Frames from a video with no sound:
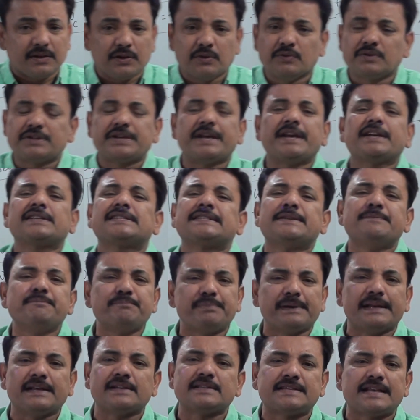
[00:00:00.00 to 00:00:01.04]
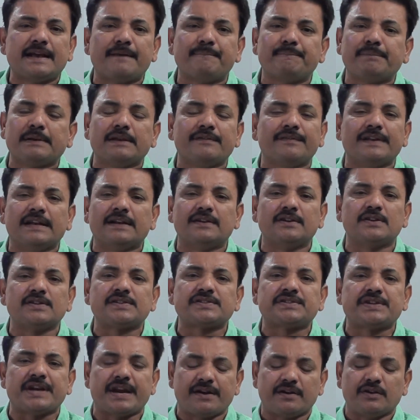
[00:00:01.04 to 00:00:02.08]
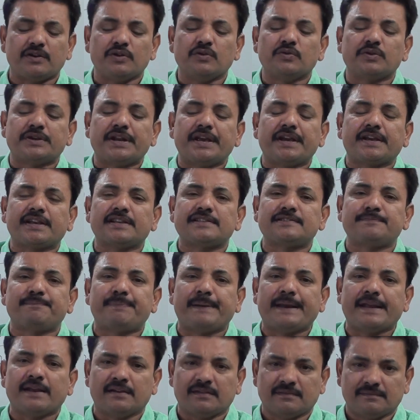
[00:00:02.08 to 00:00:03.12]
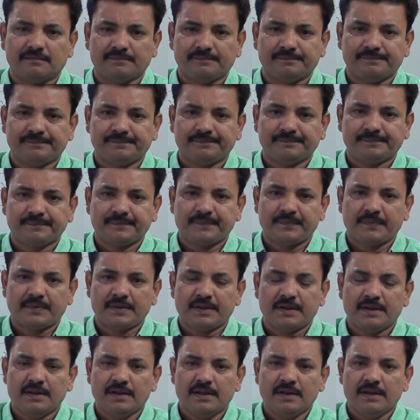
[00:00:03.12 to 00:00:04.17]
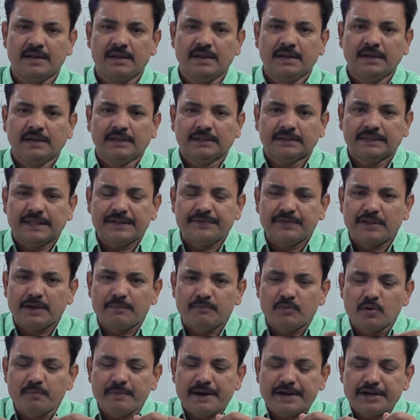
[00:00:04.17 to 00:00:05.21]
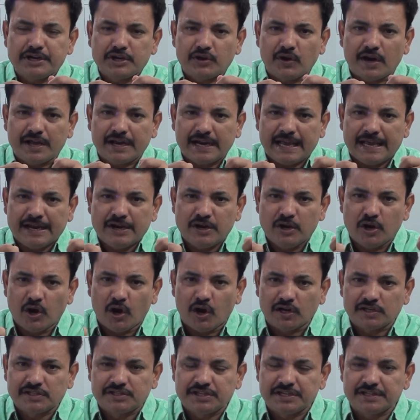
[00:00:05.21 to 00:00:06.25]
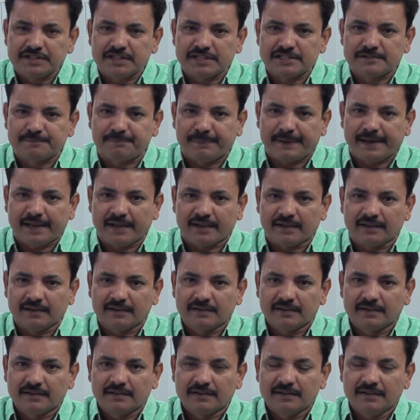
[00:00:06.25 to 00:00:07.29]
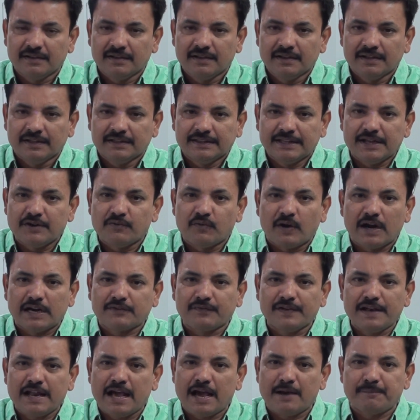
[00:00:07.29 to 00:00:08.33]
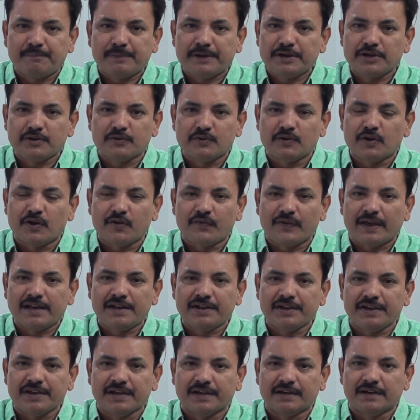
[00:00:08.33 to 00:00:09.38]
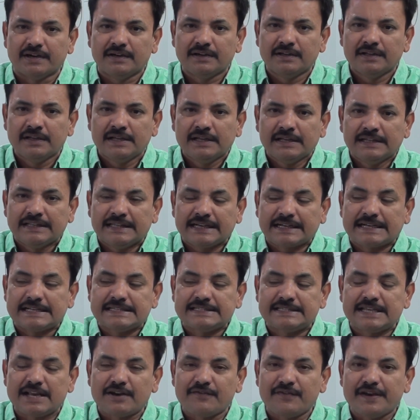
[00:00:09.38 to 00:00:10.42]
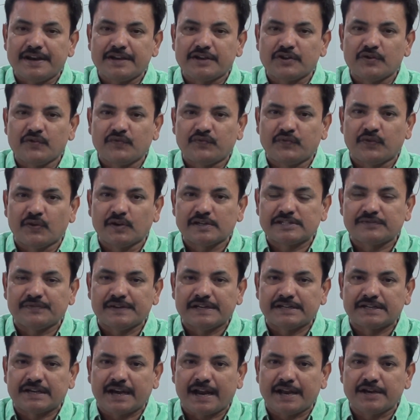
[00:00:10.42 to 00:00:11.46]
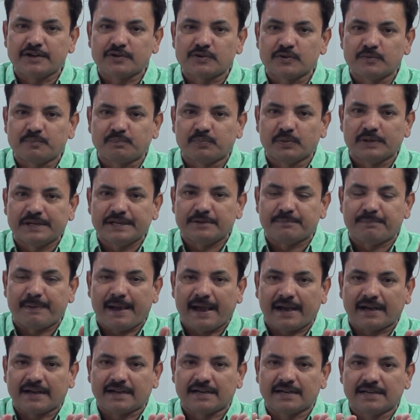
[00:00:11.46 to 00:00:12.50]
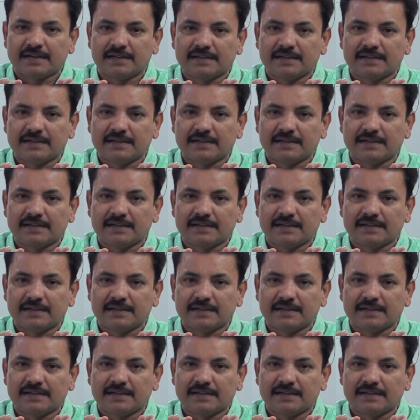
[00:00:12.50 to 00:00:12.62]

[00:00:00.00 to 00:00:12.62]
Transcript: you take simple example, you will understand. You take a spring, then the moment you are enlarging the spring, then what will happen? You know well here, the conservative force will try to pull it back.